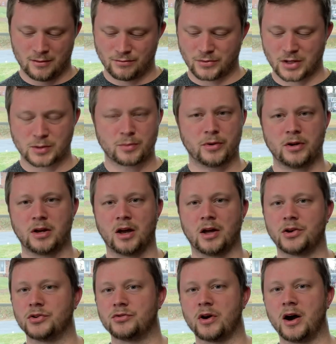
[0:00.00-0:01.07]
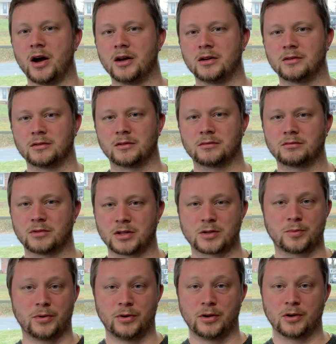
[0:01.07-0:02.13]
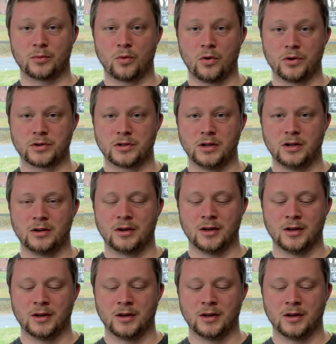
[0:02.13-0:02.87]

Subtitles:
That's pretty cut and dry. That's pretty good warranty.